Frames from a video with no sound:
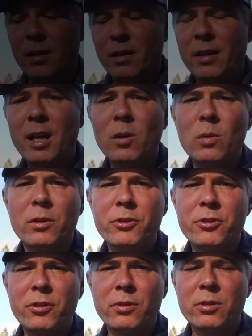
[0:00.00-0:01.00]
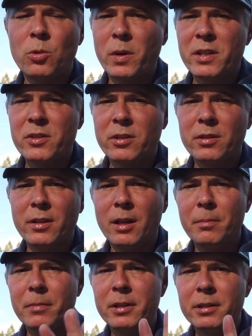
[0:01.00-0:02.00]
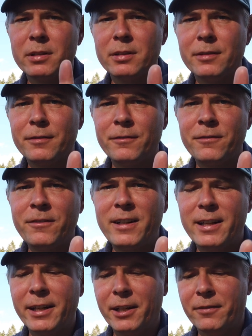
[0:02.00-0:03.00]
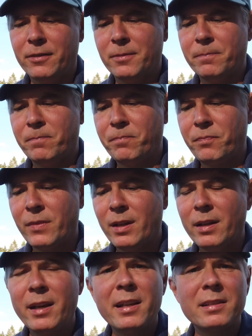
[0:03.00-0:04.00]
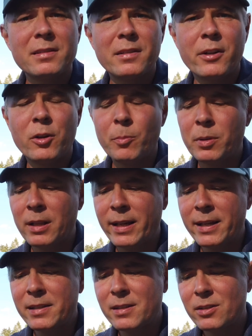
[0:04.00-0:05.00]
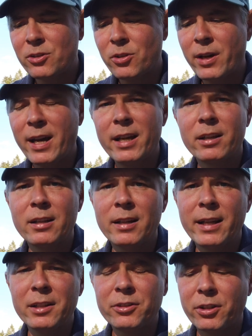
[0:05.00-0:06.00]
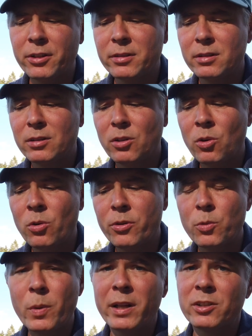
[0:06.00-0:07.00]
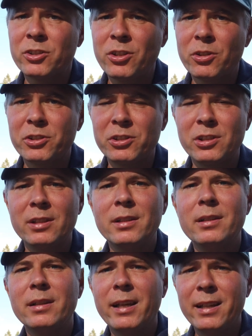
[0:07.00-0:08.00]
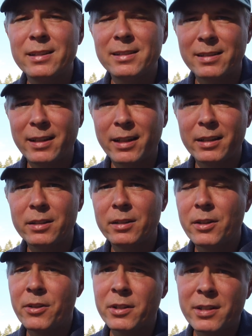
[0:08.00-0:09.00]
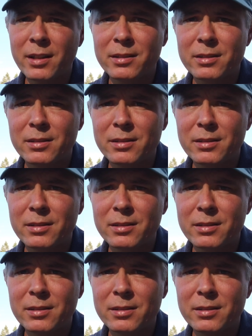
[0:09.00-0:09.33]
Now on to question number 5. Is there a place to hang a lantern or wet socks inside the tent?